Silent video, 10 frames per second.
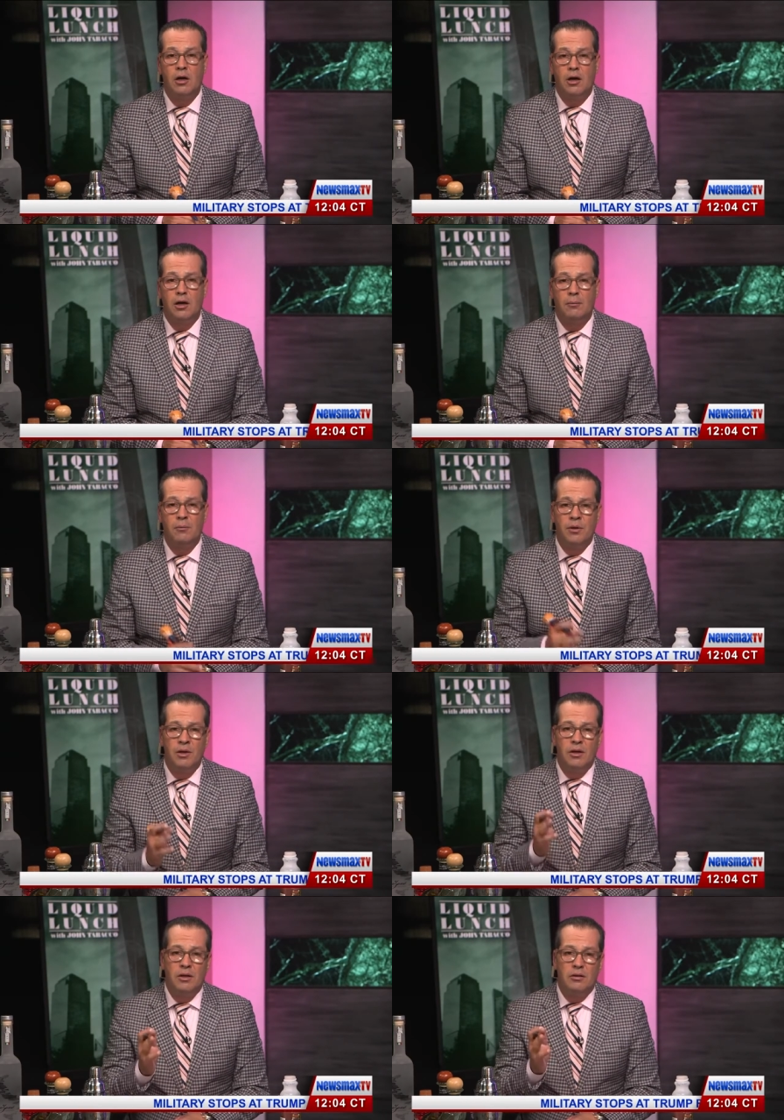Um,
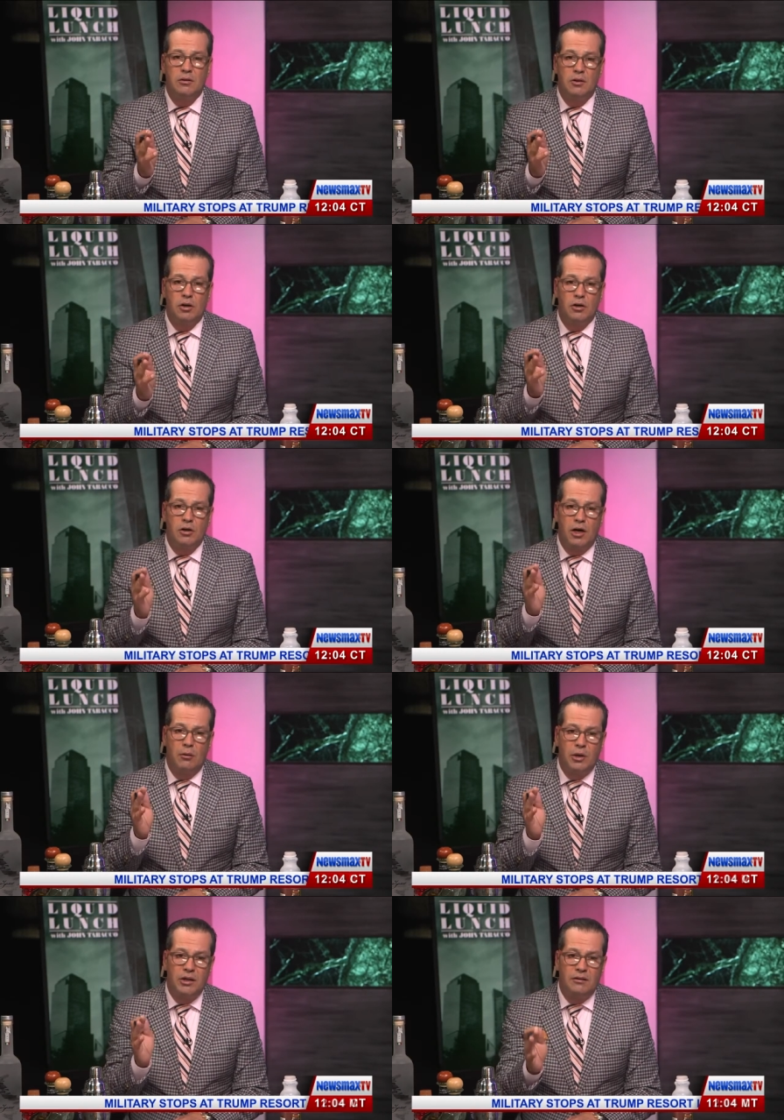Colonel, I
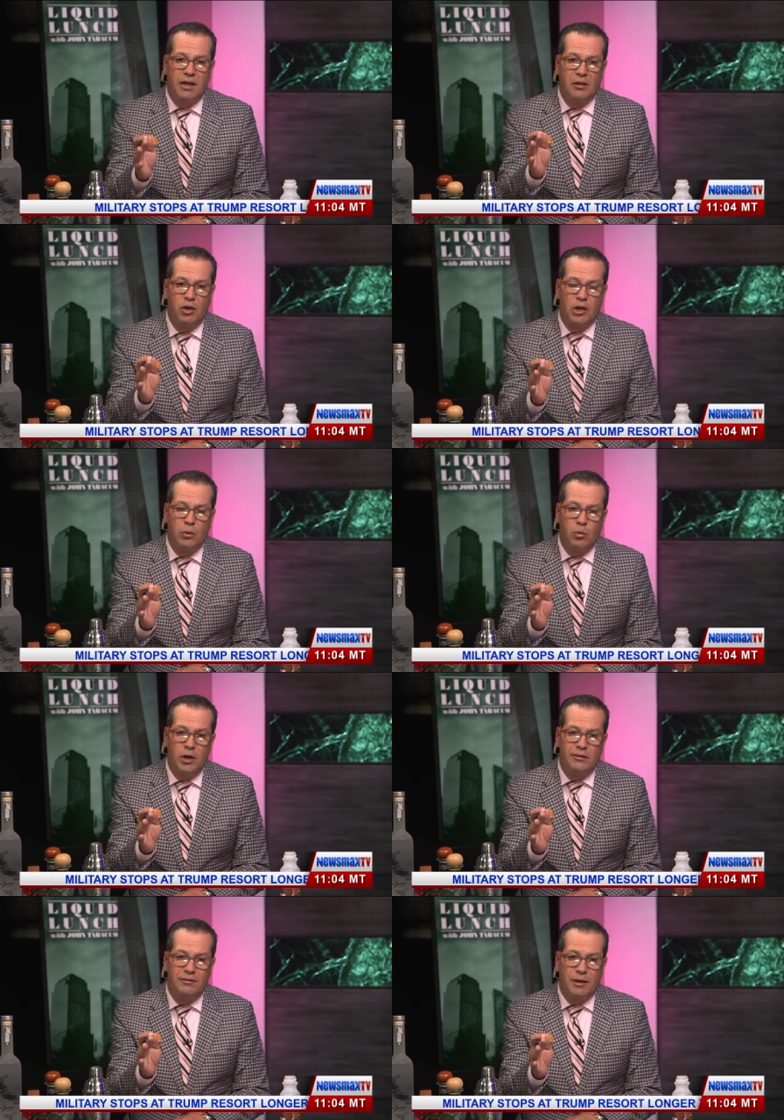want you to take a look at
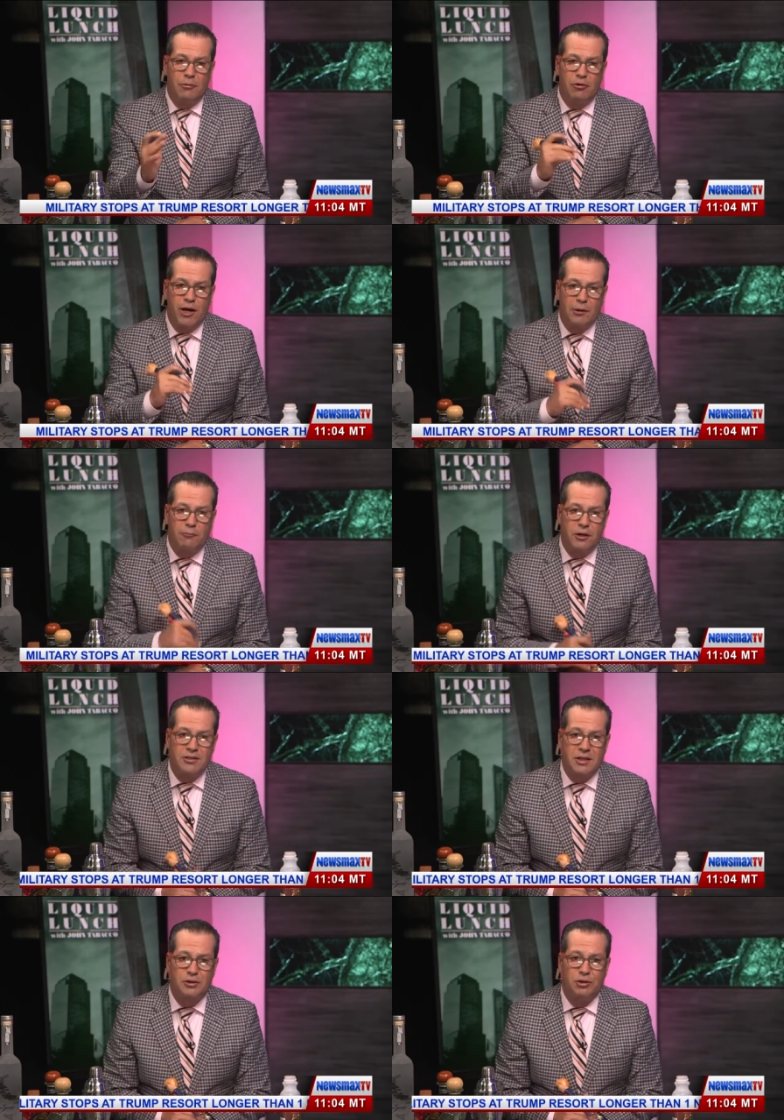what Democratic
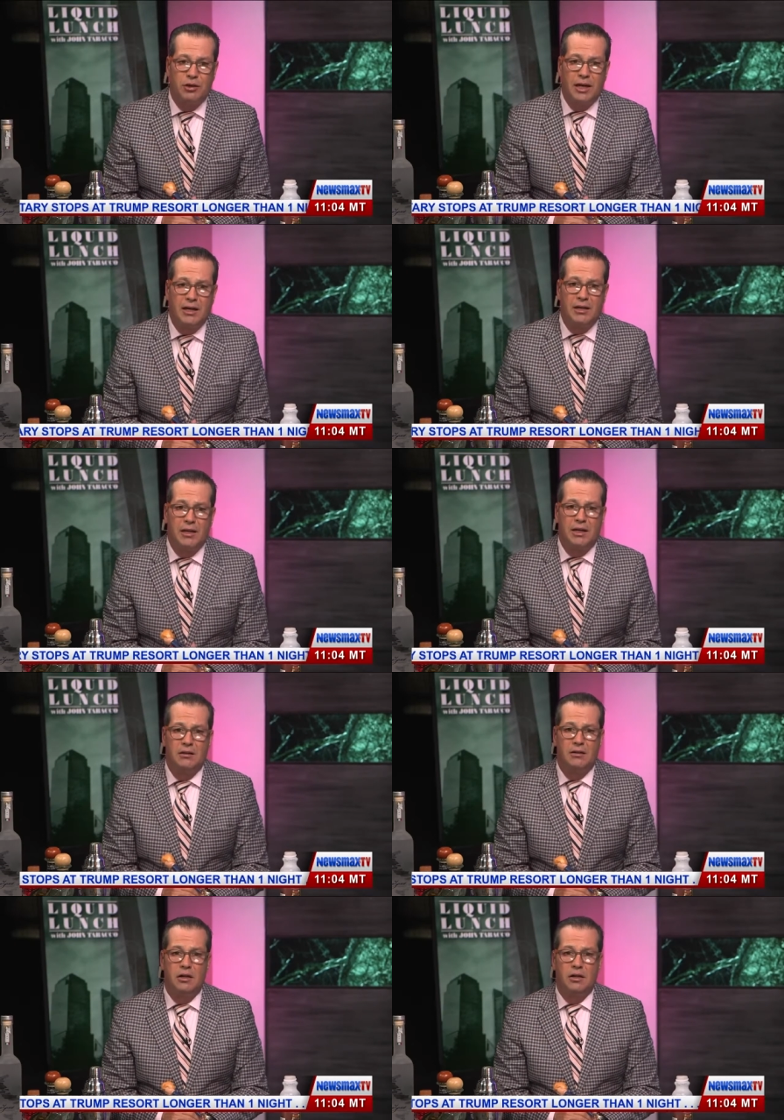presidential
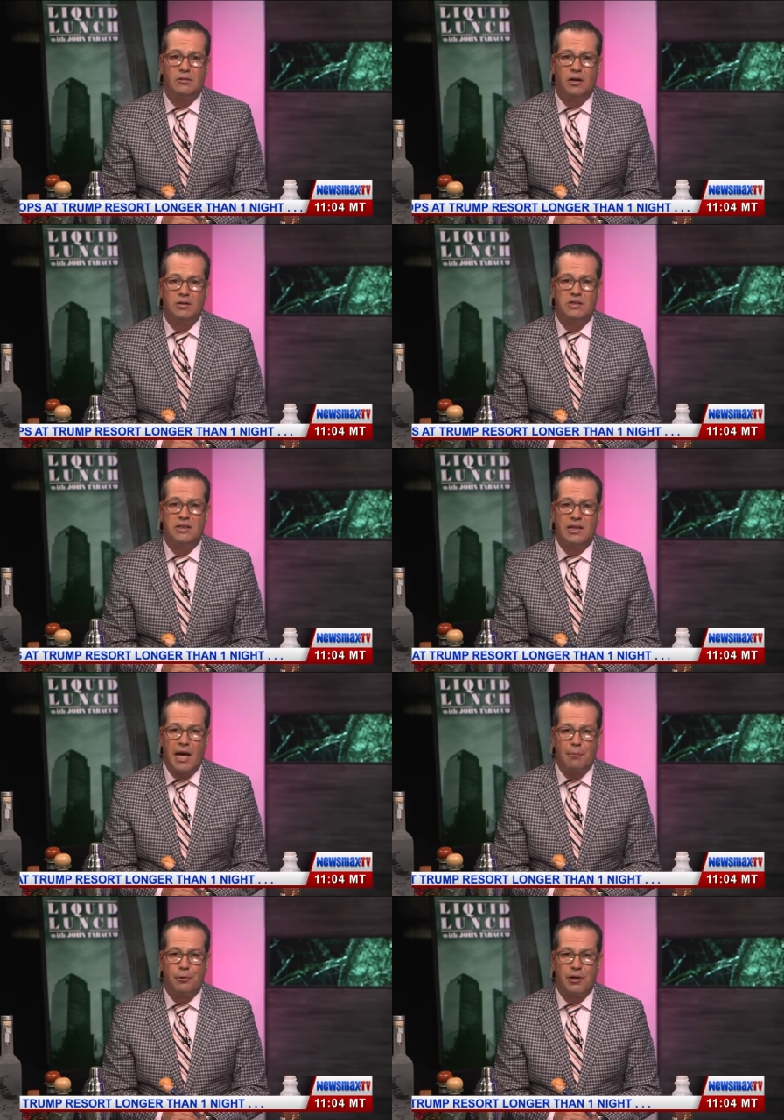candidate uh, Tulsi
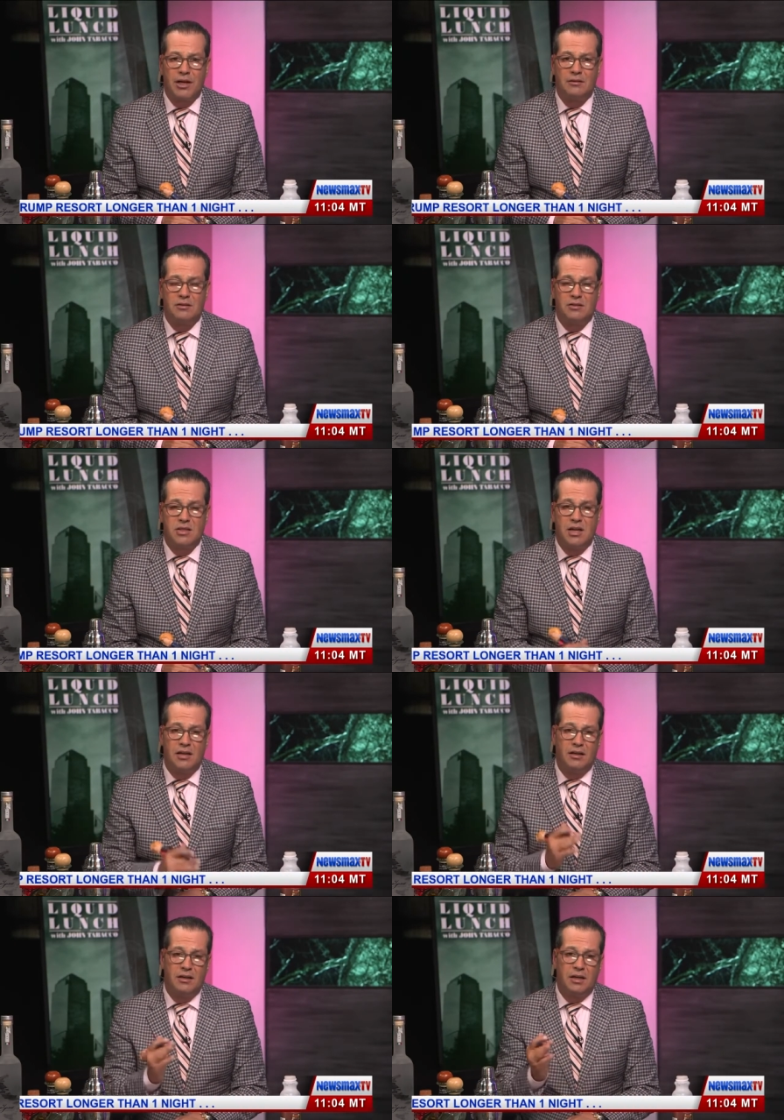Gabbard had to
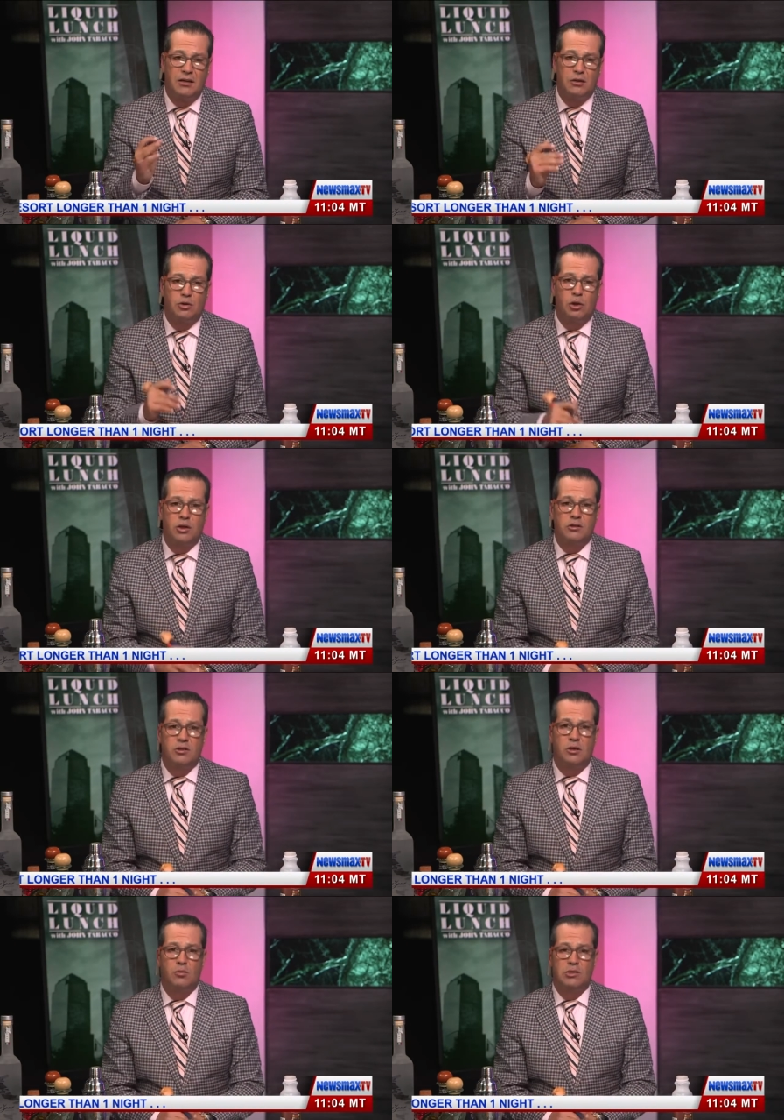say and get your thoughts
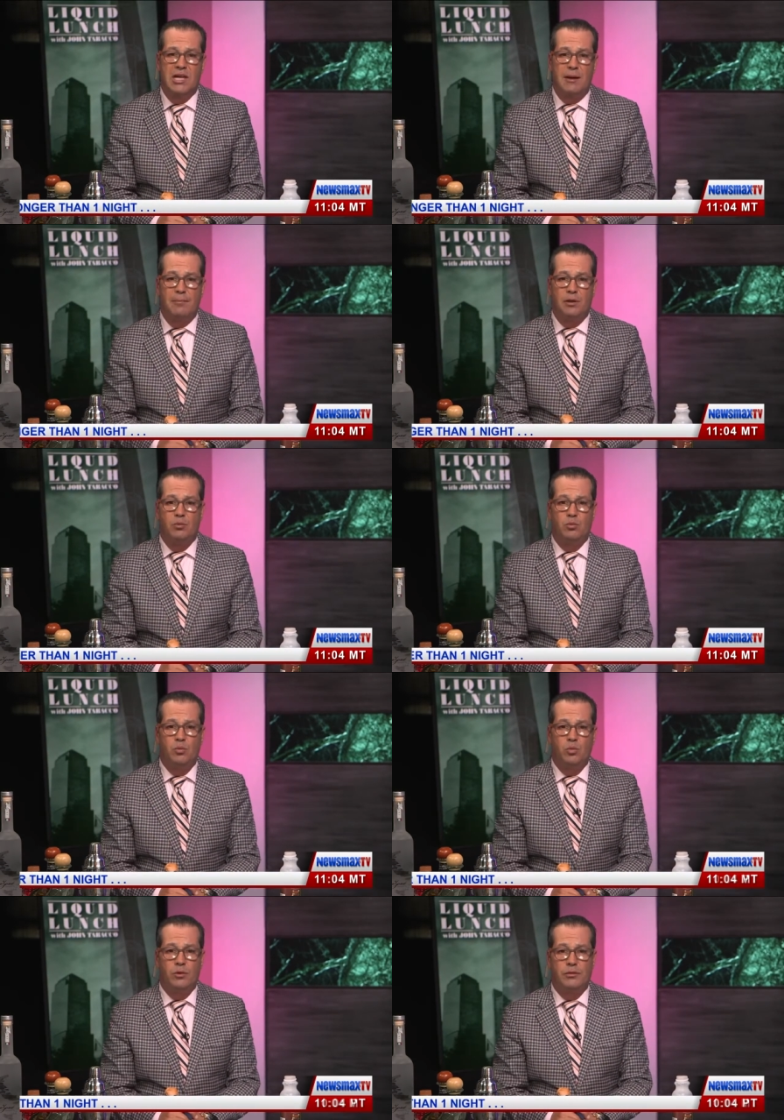on what's happening
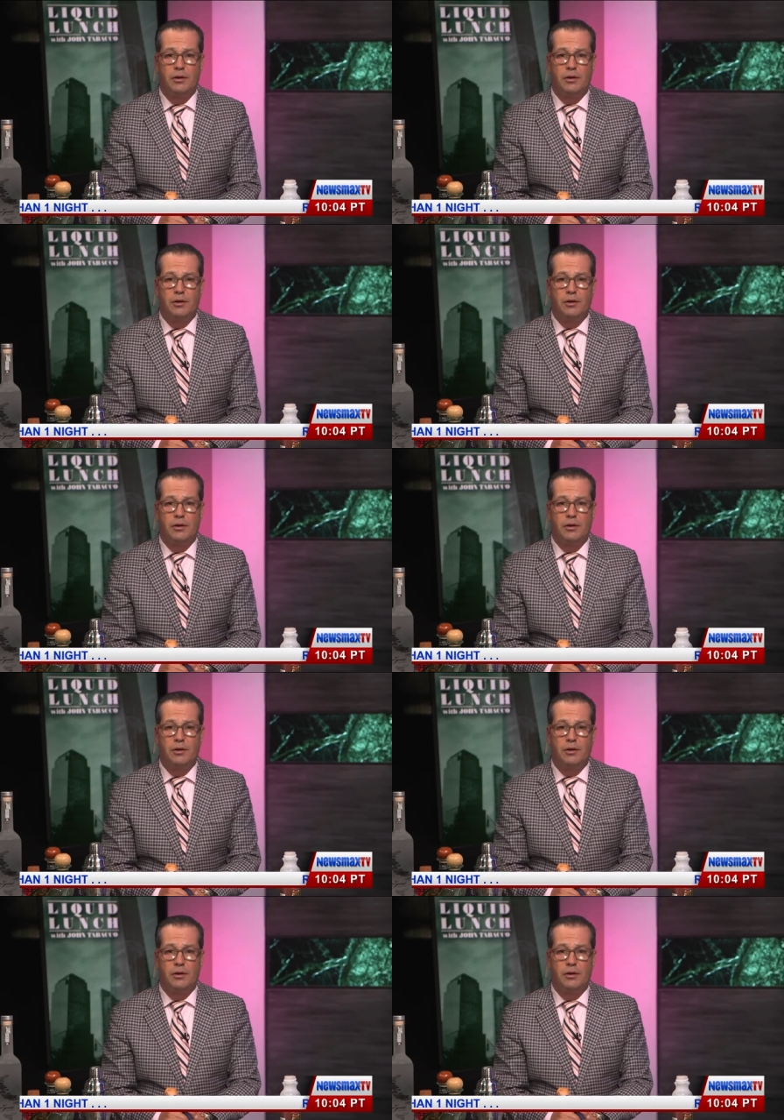with